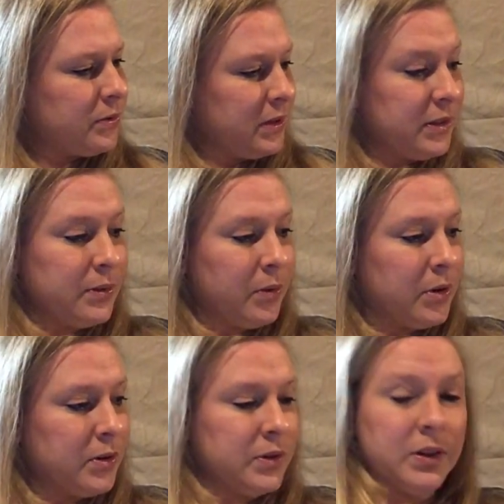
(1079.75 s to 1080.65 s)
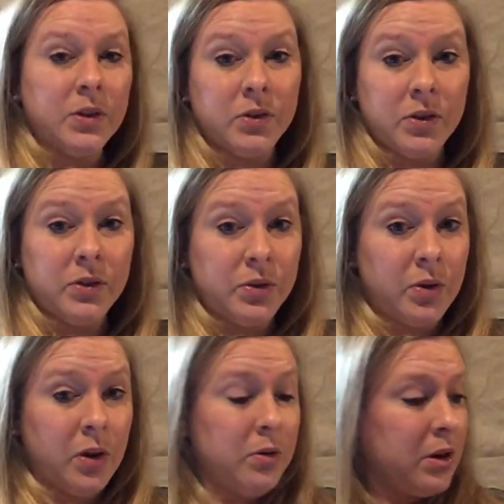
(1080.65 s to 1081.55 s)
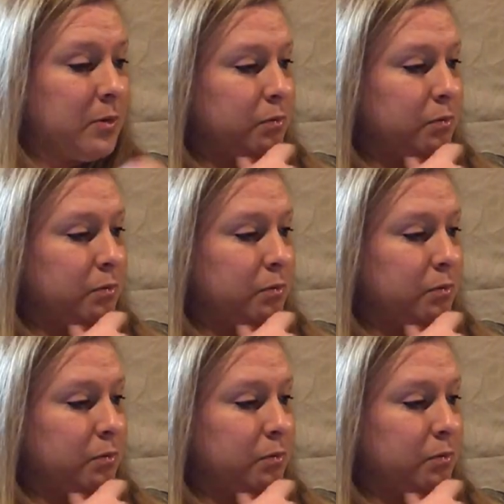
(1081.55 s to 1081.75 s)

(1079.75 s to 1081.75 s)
disorders such as stroke?